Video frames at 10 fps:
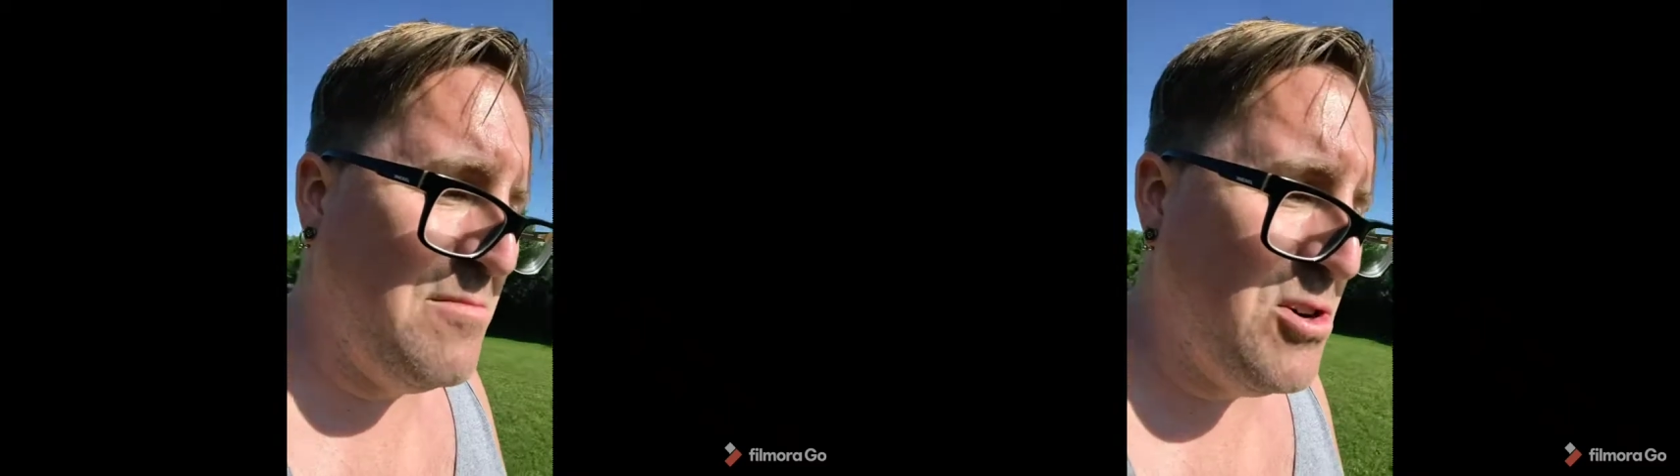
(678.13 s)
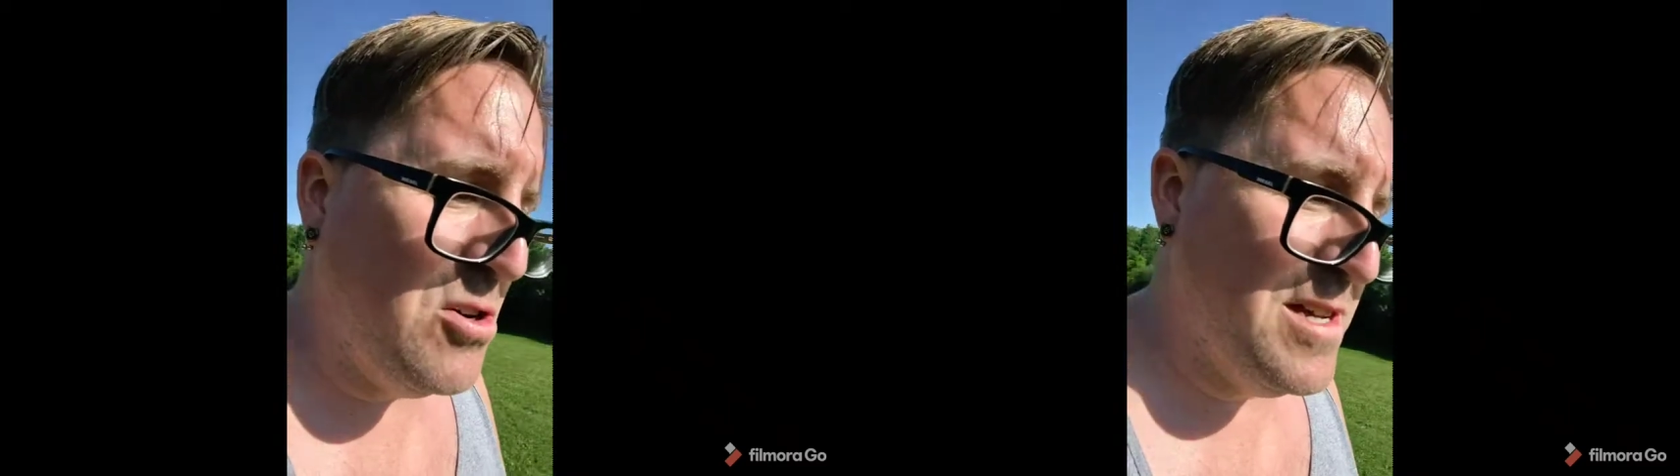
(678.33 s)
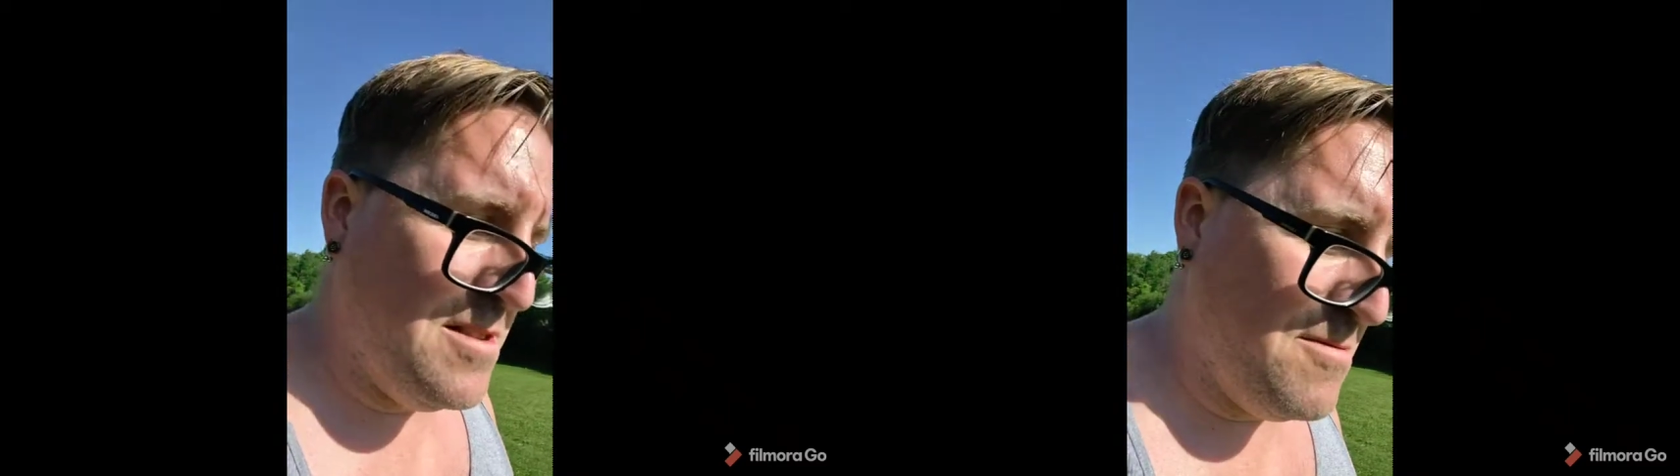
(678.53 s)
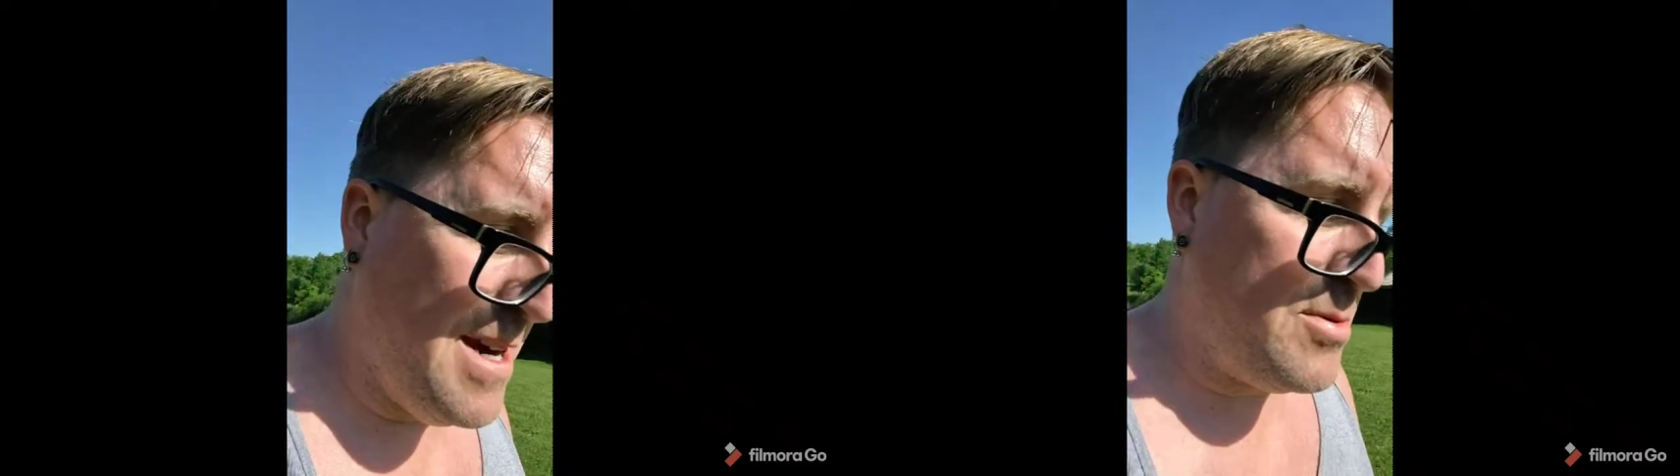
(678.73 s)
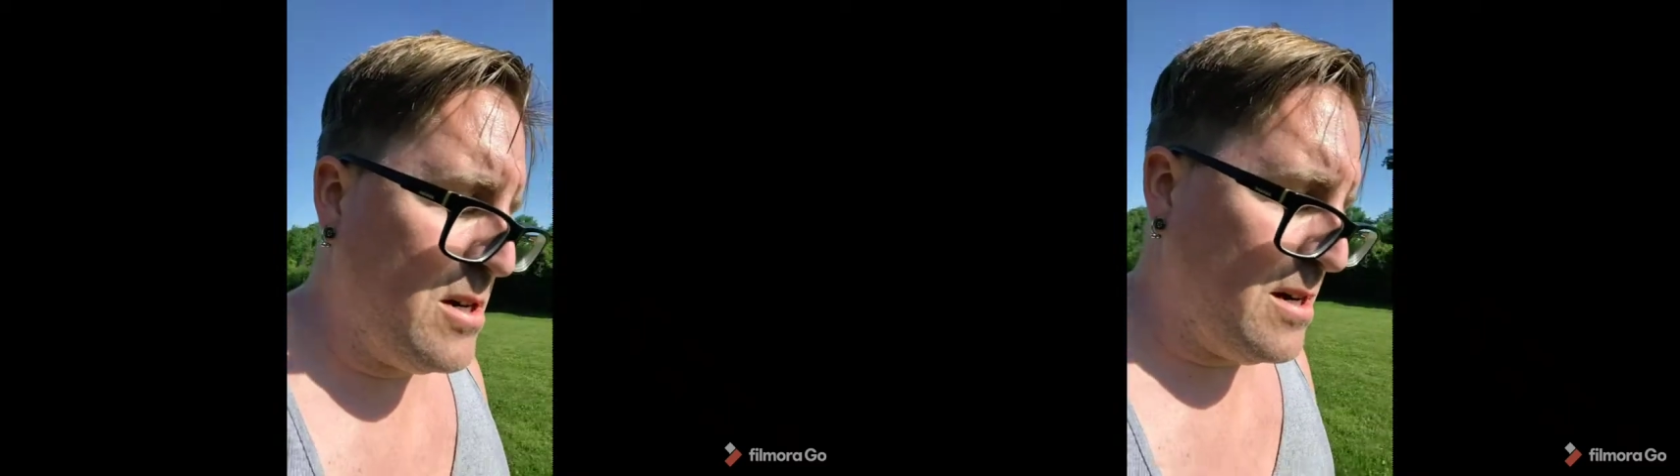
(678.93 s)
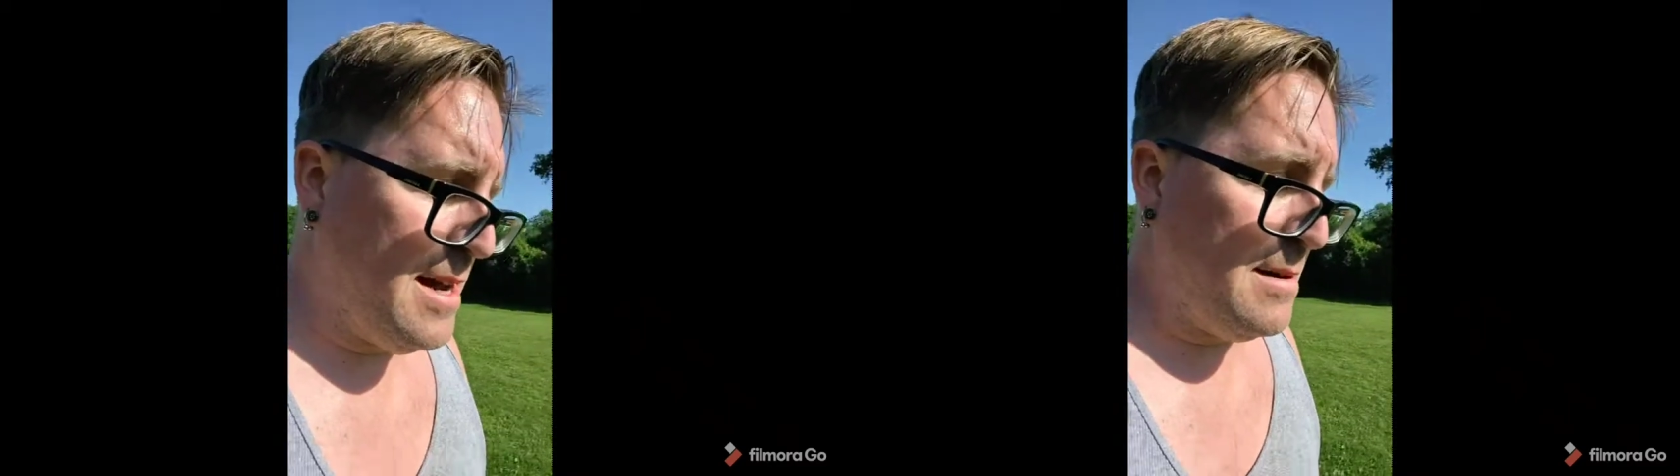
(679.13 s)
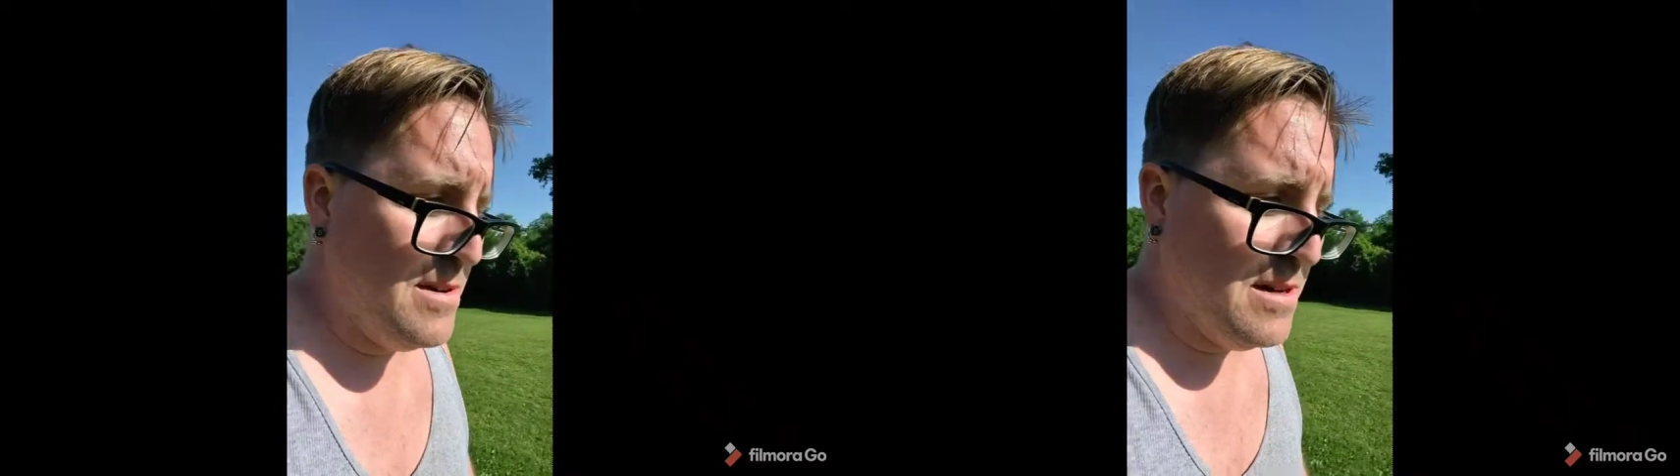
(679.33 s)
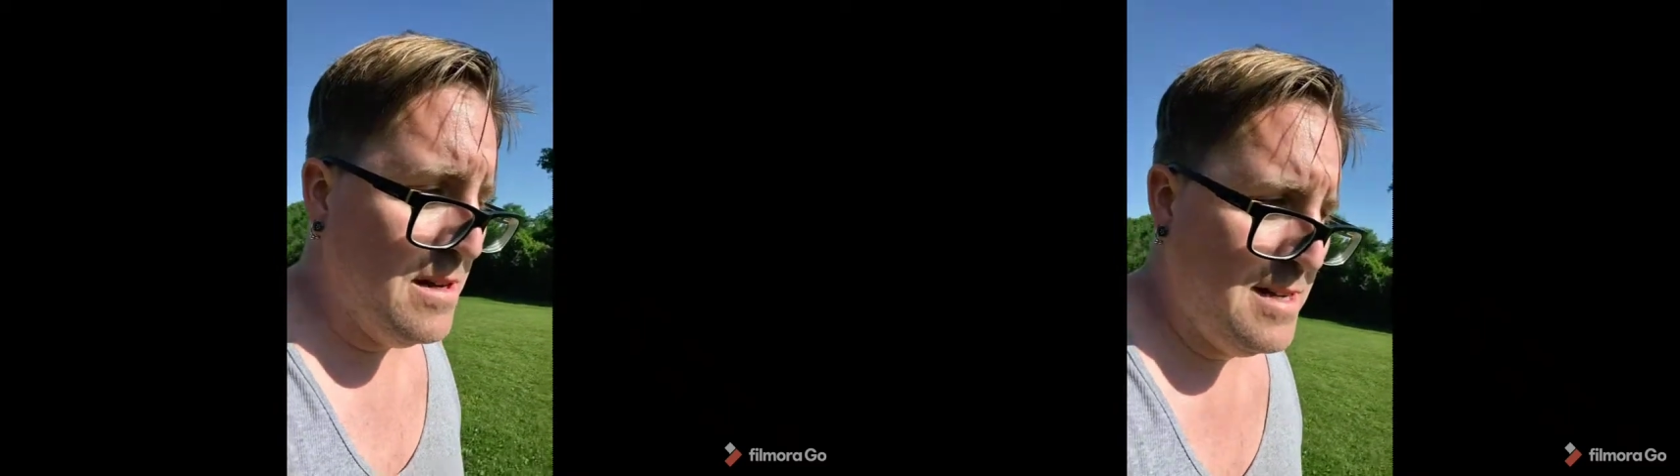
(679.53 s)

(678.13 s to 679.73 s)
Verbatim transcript: moment and the rapture could happen.